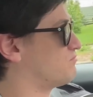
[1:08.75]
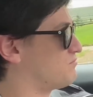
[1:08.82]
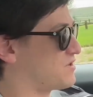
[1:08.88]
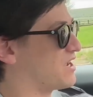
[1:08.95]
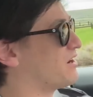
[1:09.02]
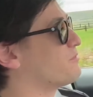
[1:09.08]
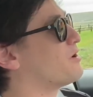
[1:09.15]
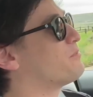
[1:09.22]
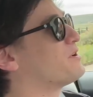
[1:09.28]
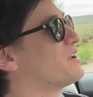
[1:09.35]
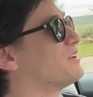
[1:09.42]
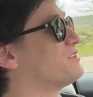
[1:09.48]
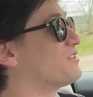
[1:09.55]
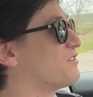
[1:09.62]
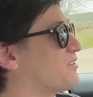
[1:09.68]
take a moment
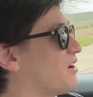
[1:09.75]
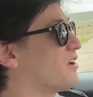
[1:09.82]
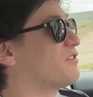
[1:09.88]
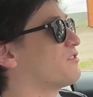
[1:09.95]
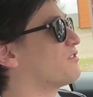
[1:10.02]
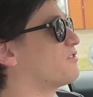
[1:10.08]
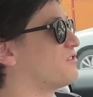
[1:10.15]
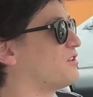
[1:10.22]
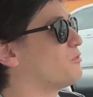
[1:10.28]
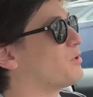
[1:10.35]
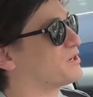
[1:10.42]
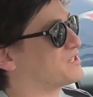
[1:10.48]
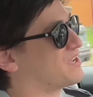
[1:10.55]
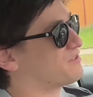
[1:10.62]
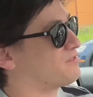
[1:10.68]
and discuss, see
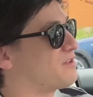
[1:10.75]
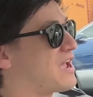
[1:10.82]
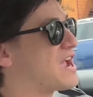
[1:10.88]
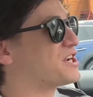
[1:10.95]
what Tesla